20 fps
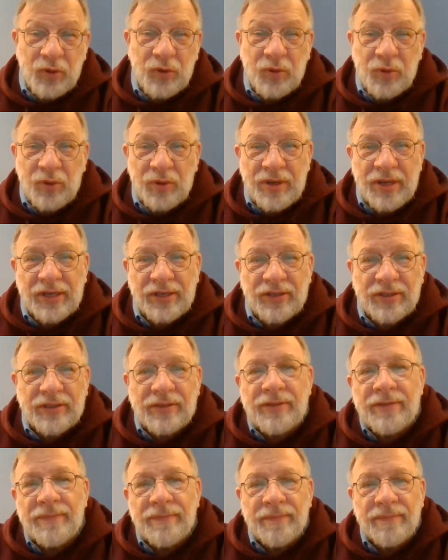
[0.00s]
you do
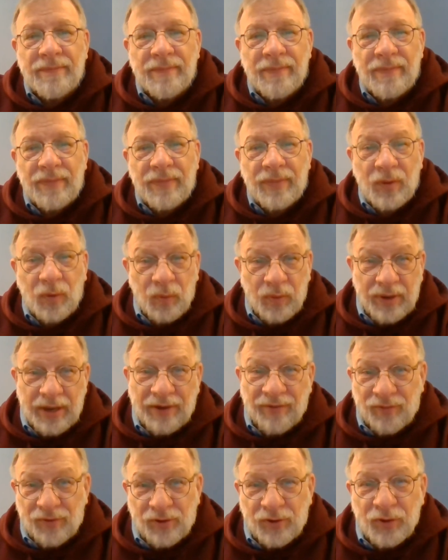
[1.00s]
dishes,
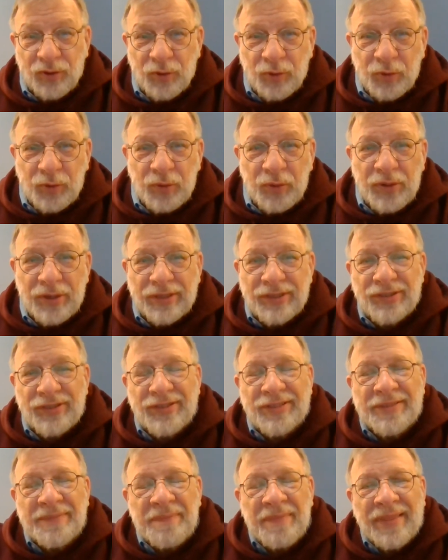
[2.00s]
whenever you do
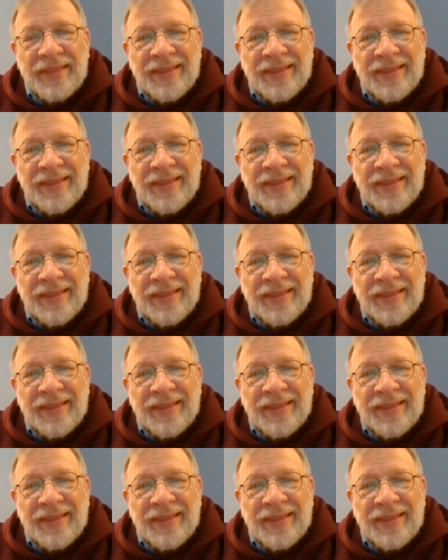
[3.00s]
dishes,